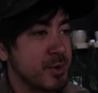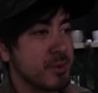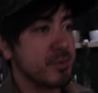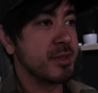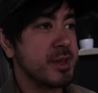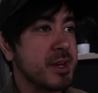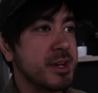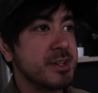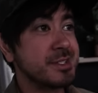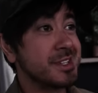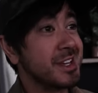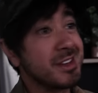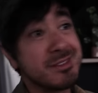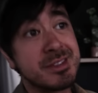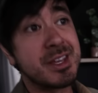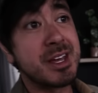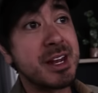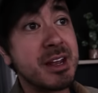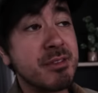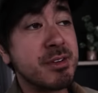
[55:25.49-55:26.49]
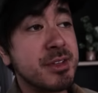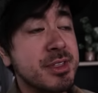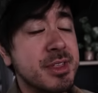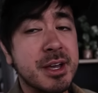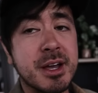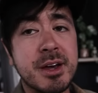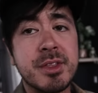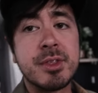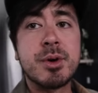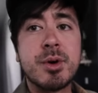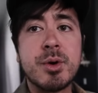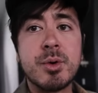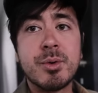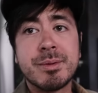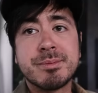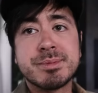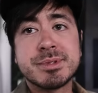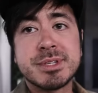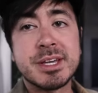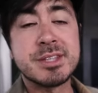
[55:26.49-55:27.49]
over there saves on everything on the
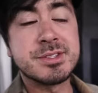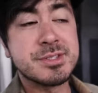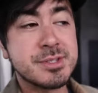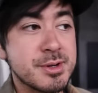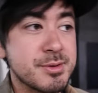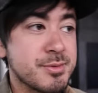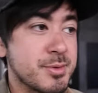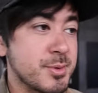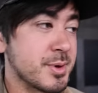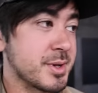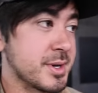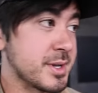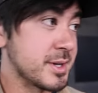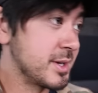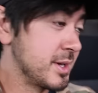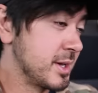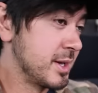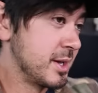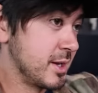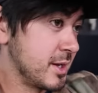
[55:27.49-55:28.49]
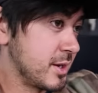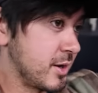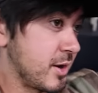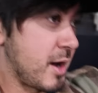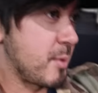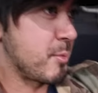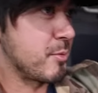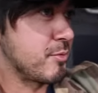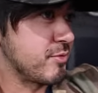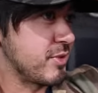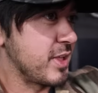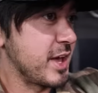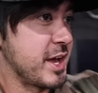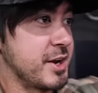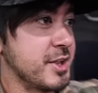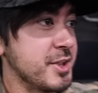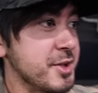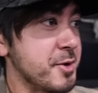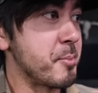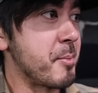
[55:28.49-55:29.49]
whole website. So if you want to grab a
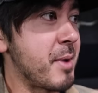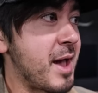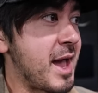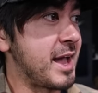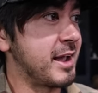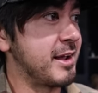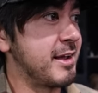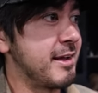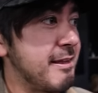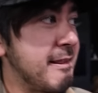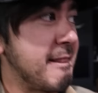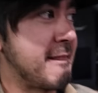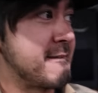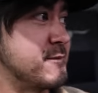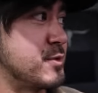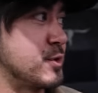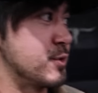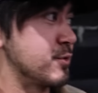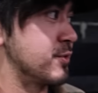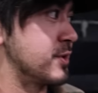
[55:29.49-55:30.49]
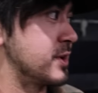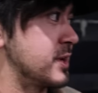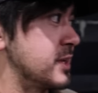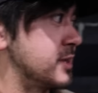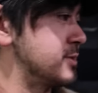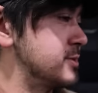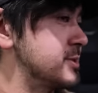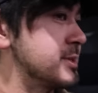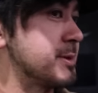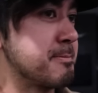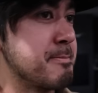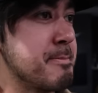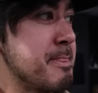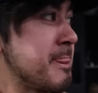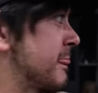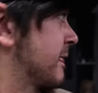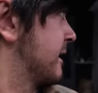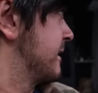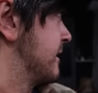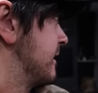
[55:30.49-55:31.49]
flannel and a bag, feel free to use it.
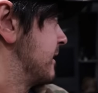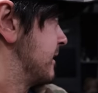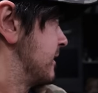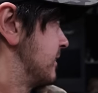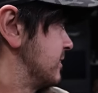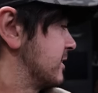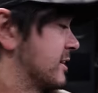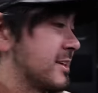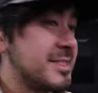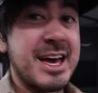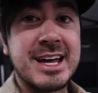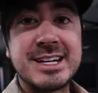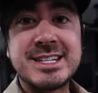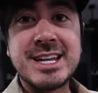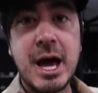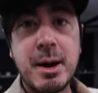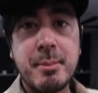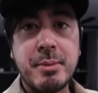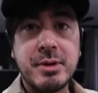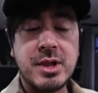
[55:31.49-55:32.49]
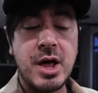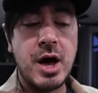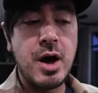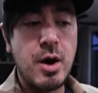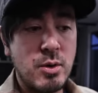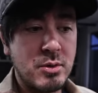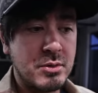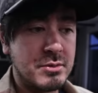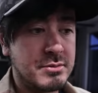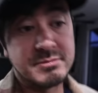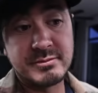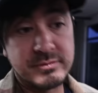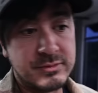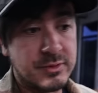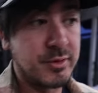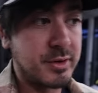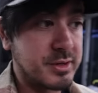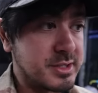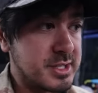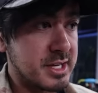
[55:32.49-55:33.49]
Link that down below,
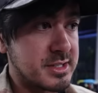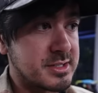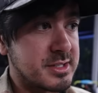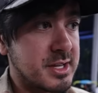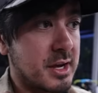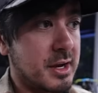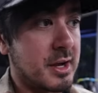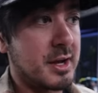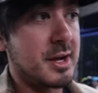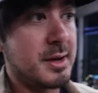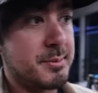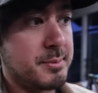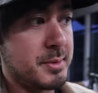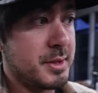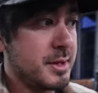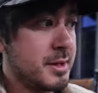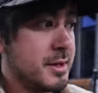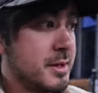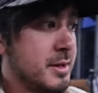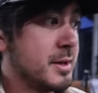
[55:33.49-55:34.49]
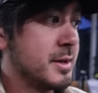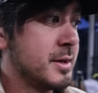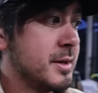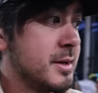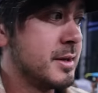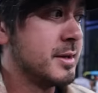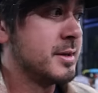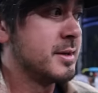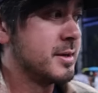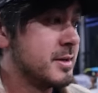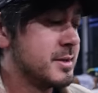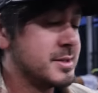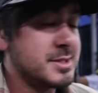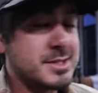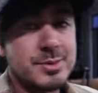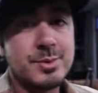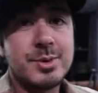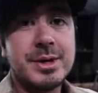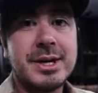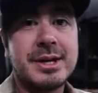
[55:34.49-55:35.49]
vertex dot com.
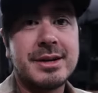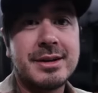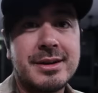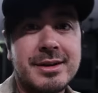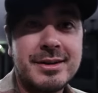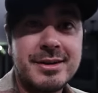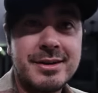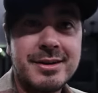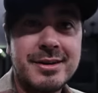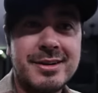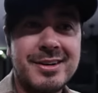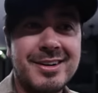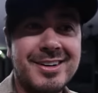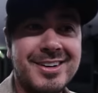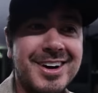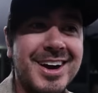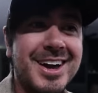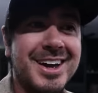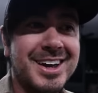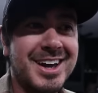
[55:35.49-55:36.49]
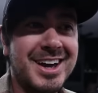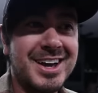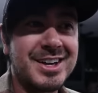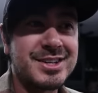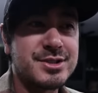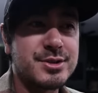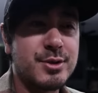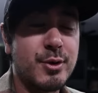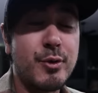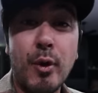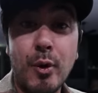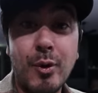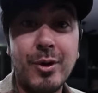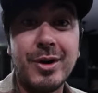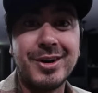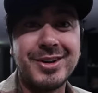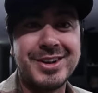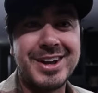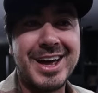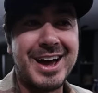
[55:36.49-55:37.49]
Sweet. All right, guys, for
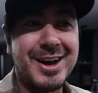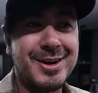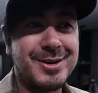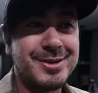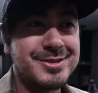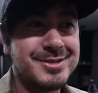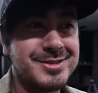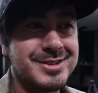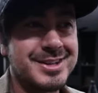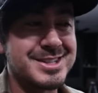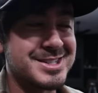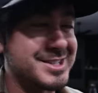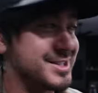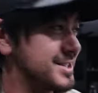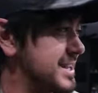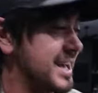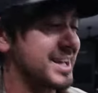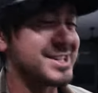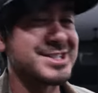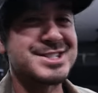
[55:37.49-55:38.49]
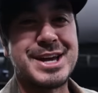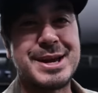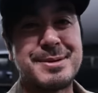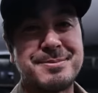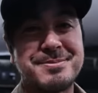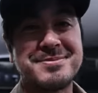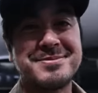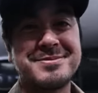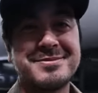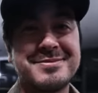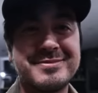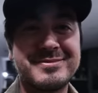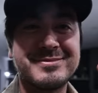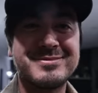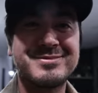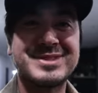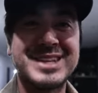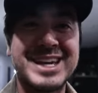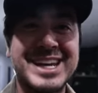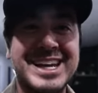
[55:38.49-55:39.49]
real now. Until next time,
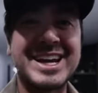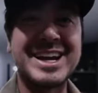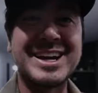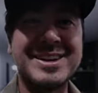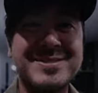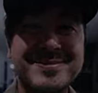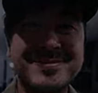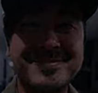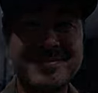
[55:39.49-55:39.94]
take care.